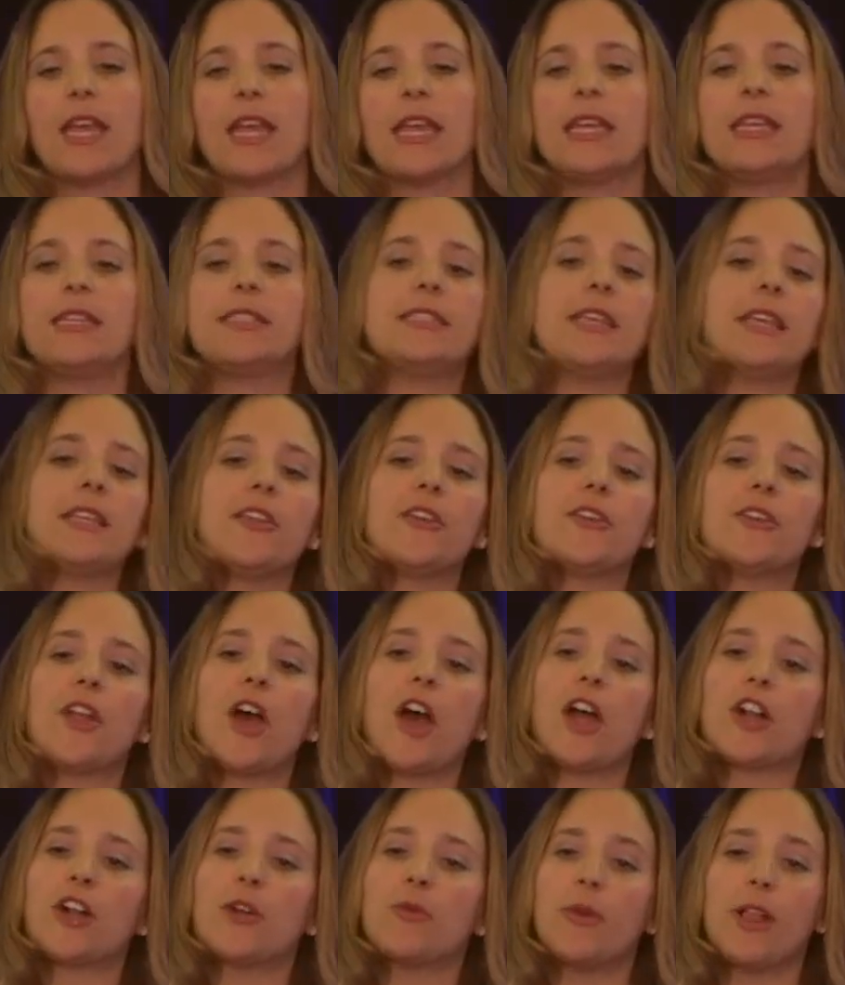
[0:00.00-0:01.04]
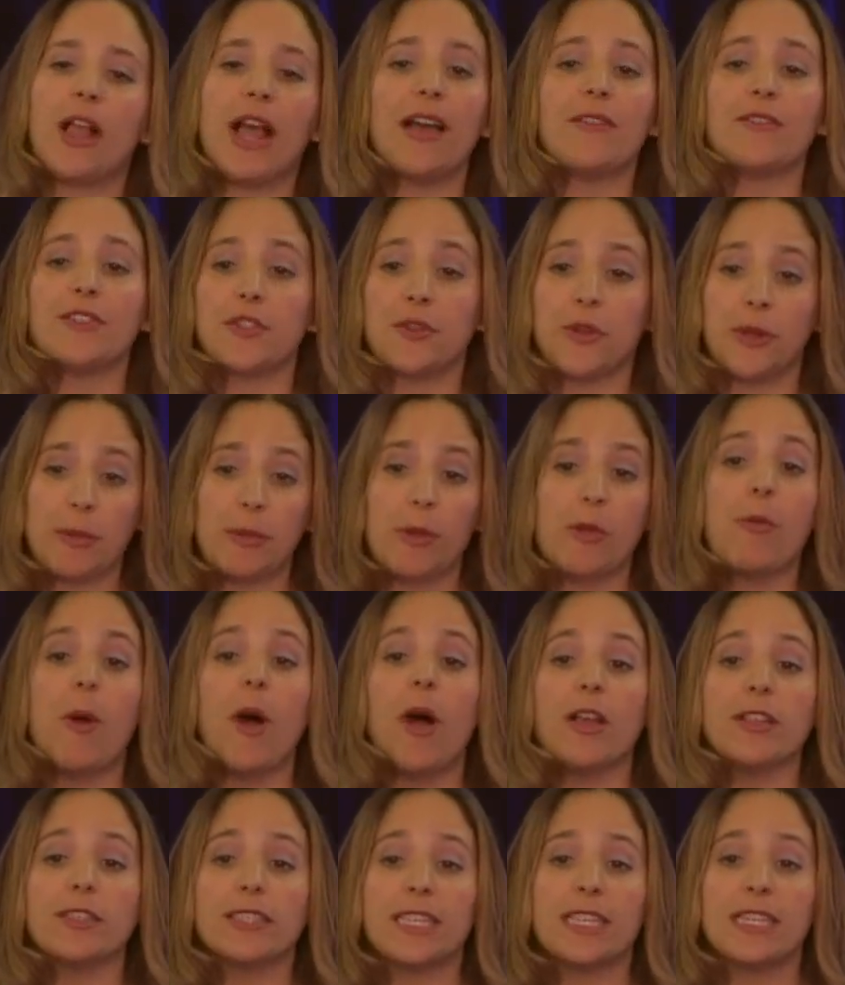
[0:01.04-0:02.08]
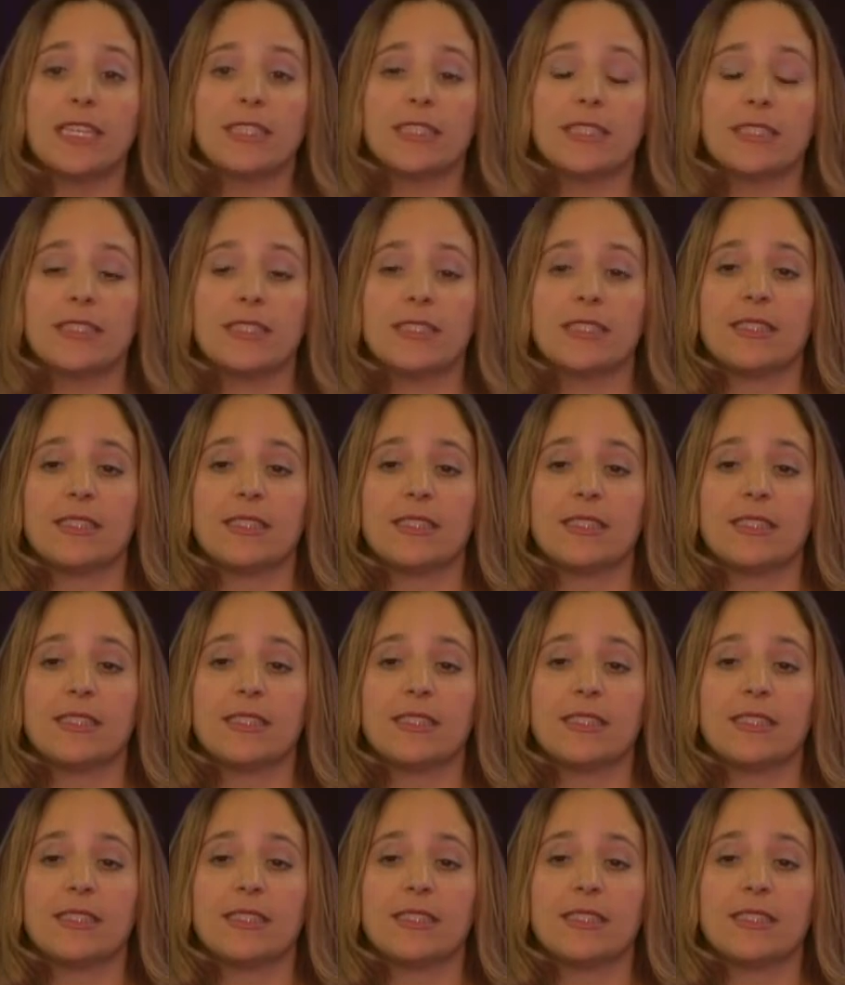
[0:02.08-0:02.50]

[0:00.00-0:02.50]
He said, your daughter will have cerebral palsy.